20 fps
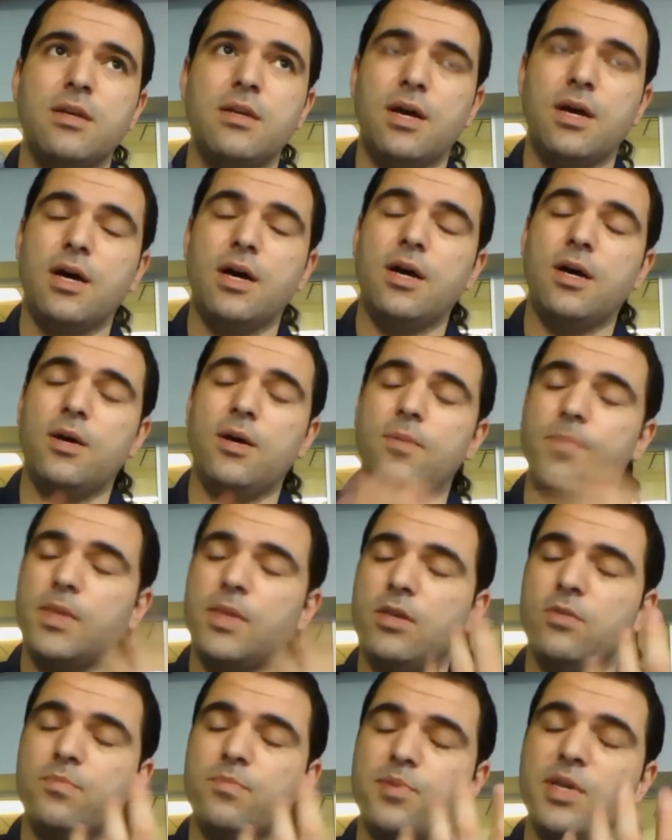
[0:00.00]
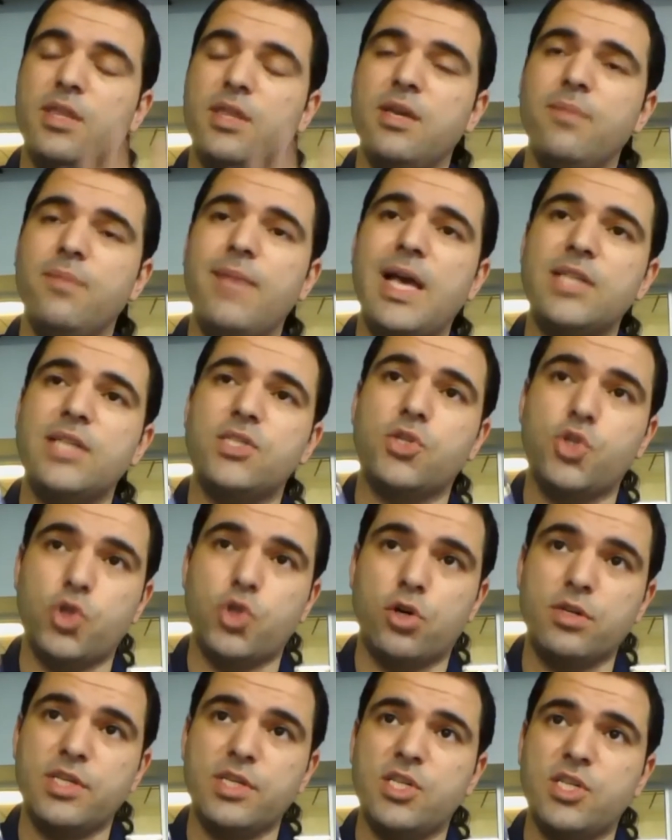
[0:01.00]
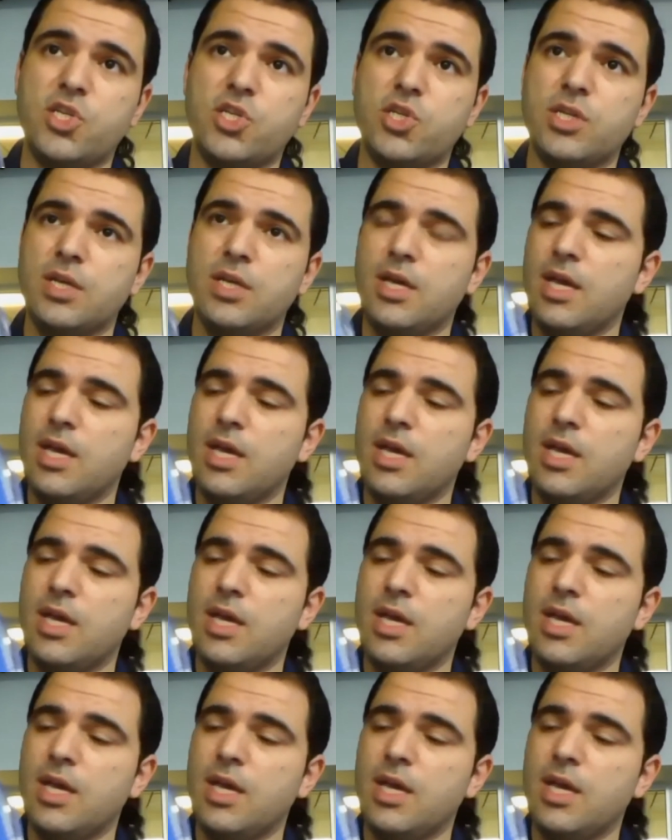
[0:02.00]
breathing mask shortage,